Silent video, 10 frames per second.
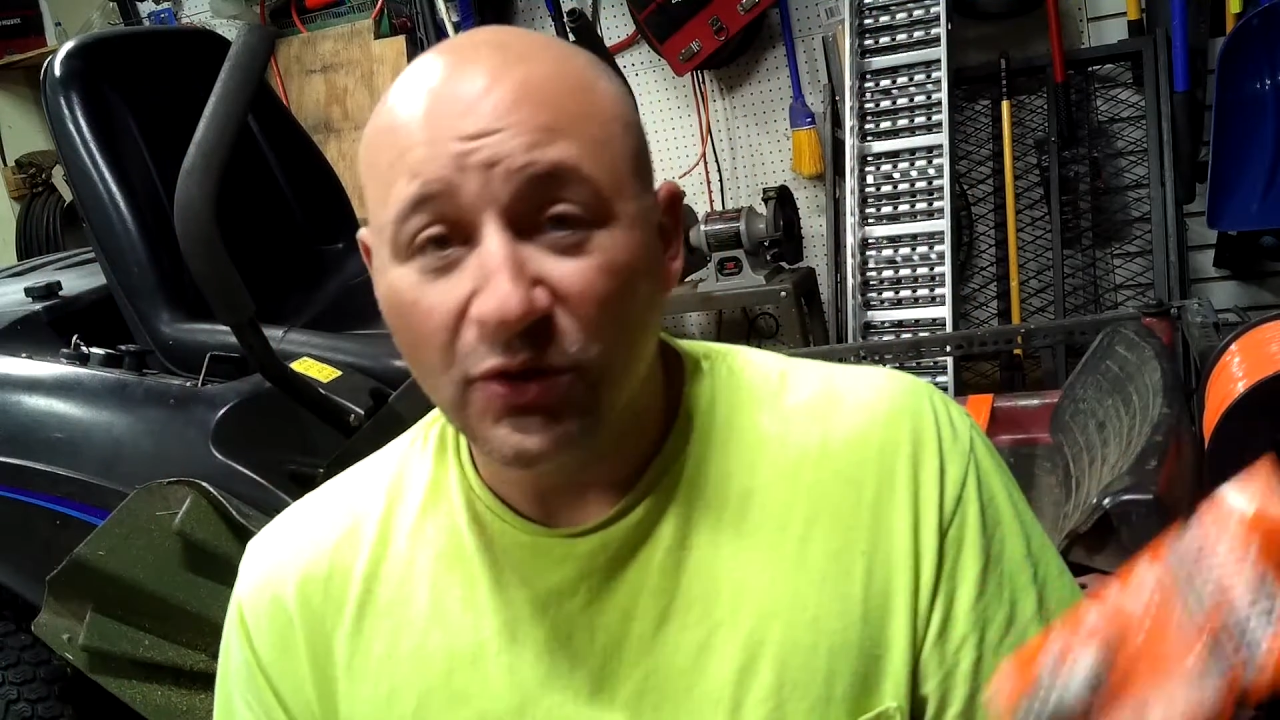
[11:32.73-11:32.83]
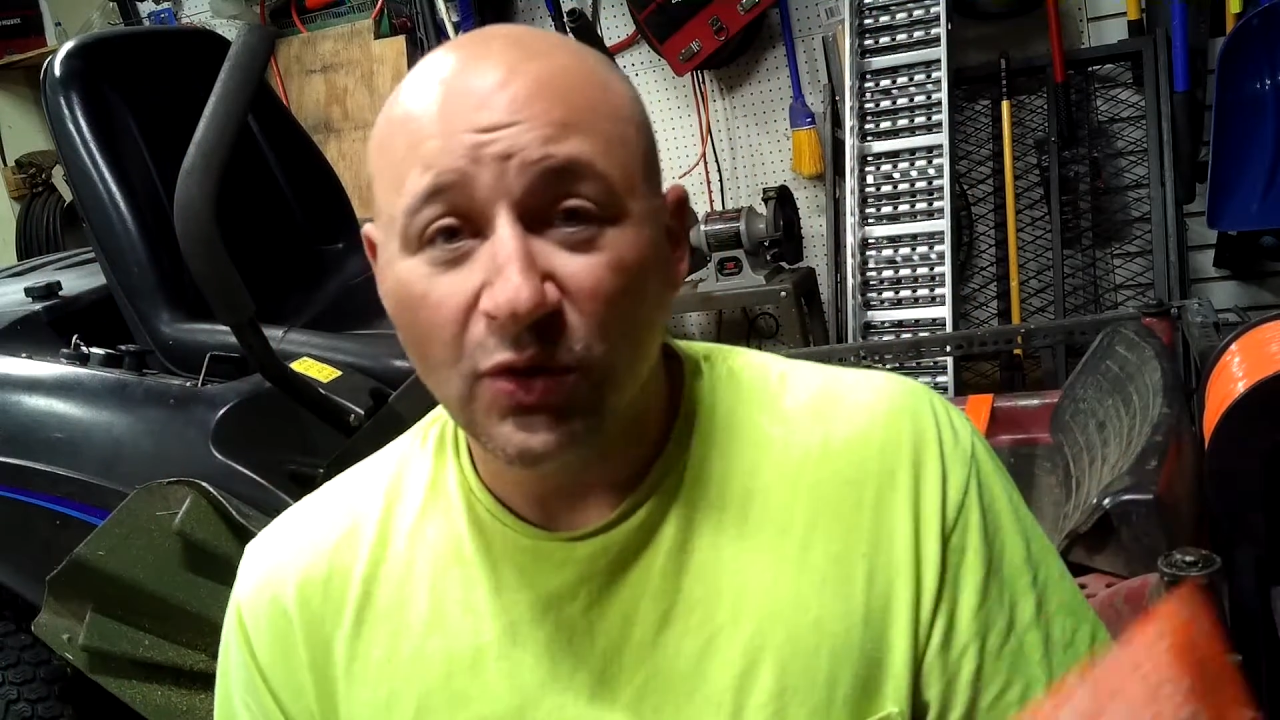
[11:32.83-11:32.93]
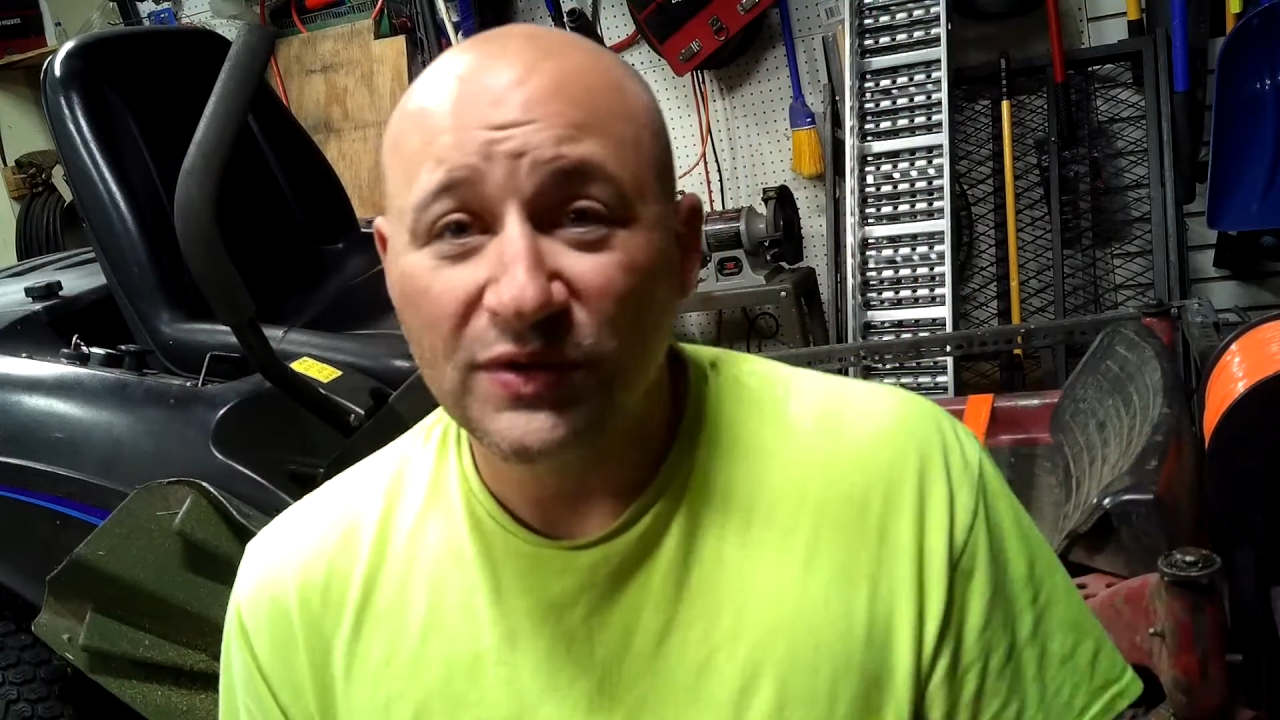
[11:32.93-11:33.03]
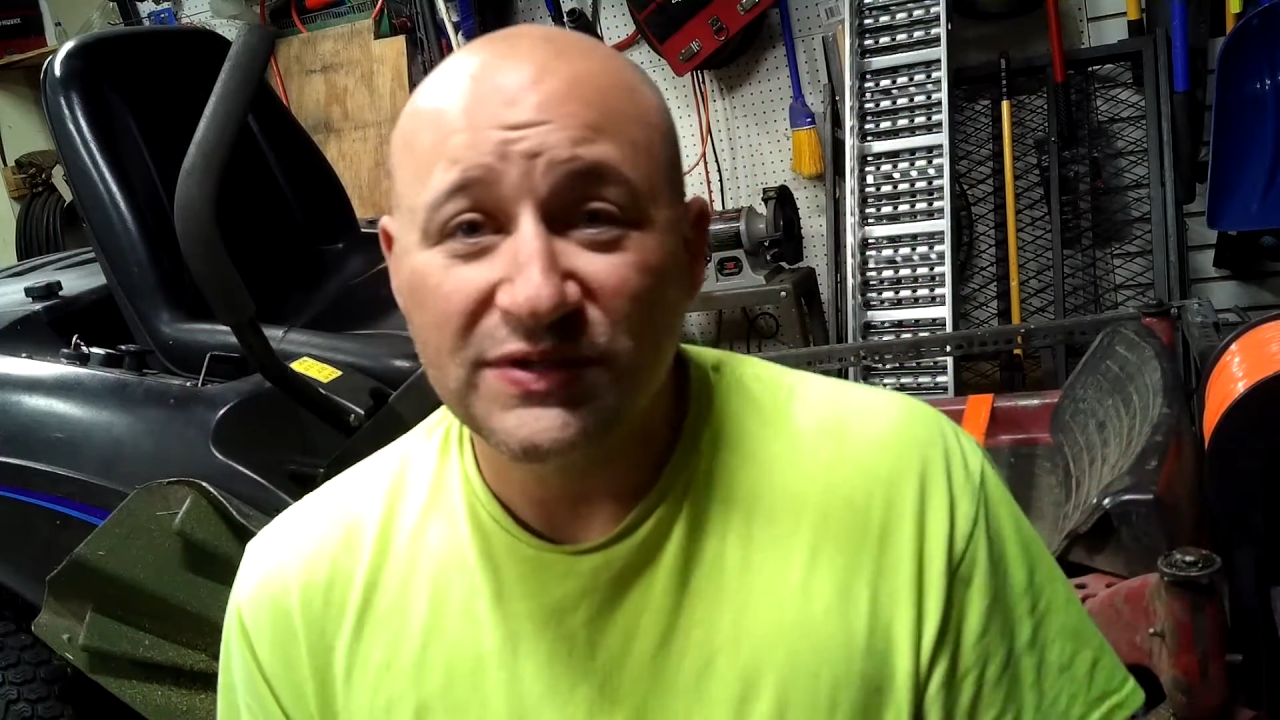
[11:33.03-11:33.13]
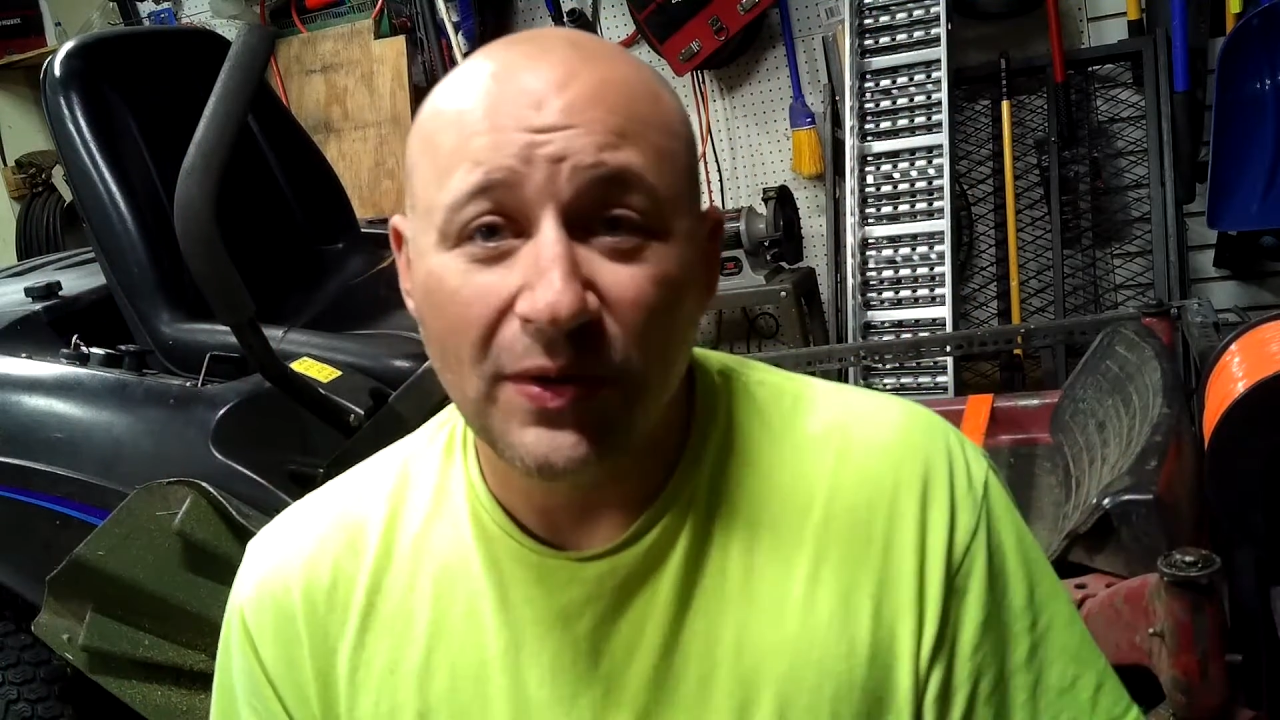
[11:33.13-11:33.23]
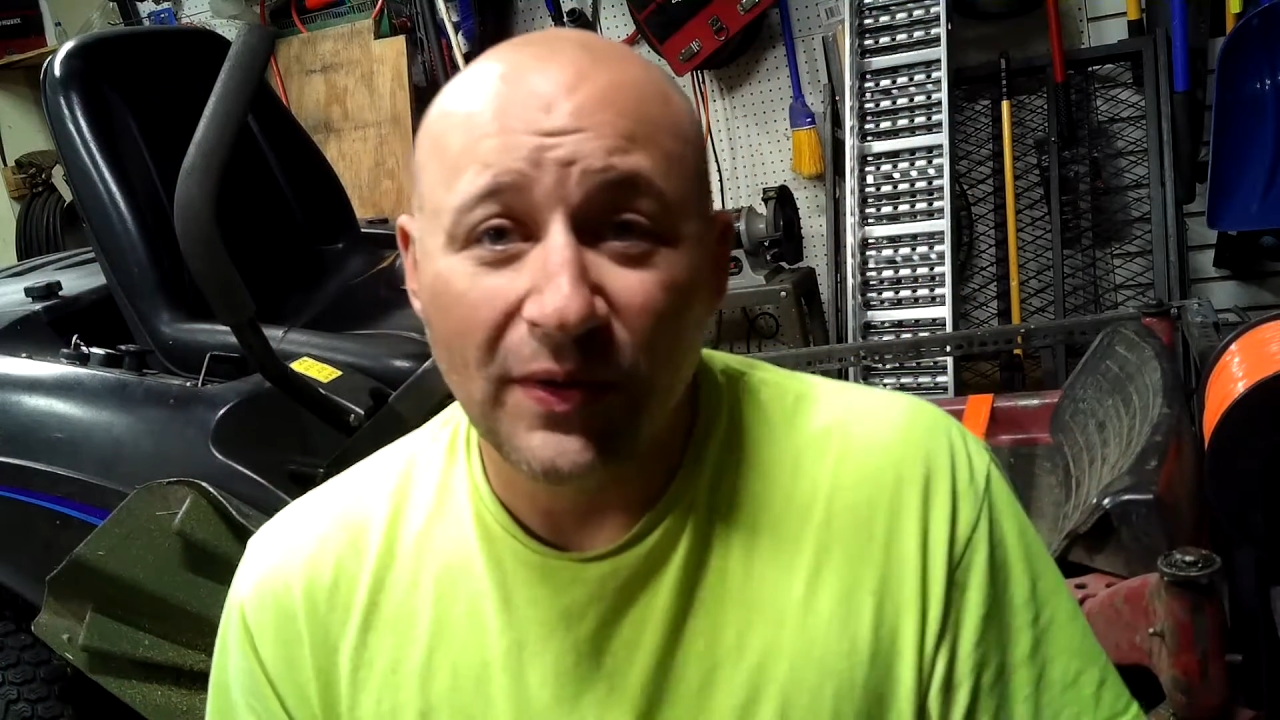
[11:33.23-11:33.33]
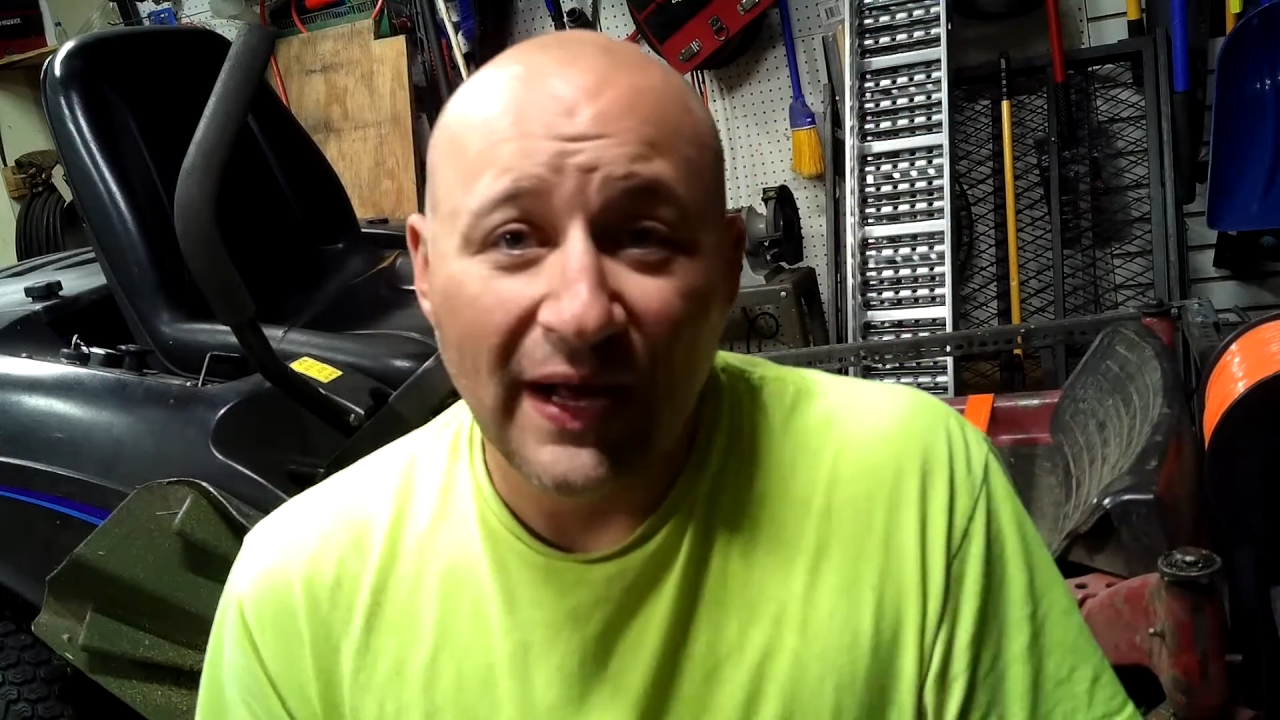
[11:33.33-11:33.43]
know what's going